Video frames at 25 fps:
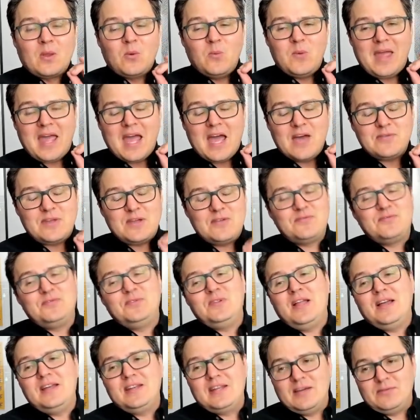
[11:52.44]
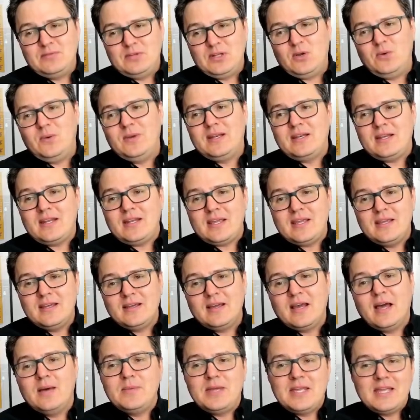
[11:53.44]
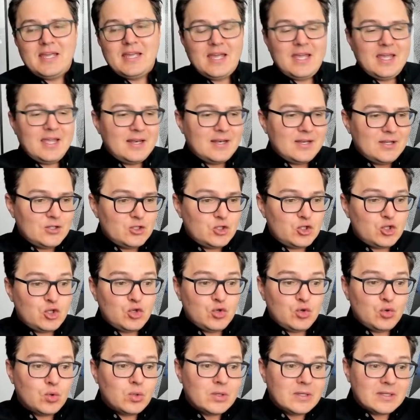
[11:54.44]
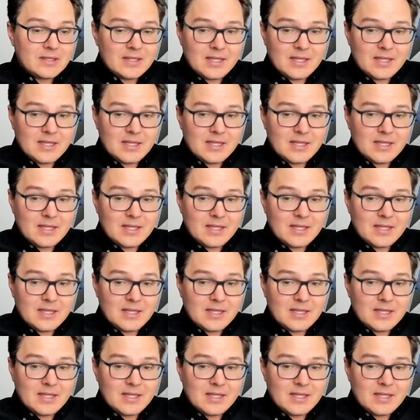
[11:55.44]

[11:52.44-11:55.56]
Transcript: We have a flood of liquidity coming into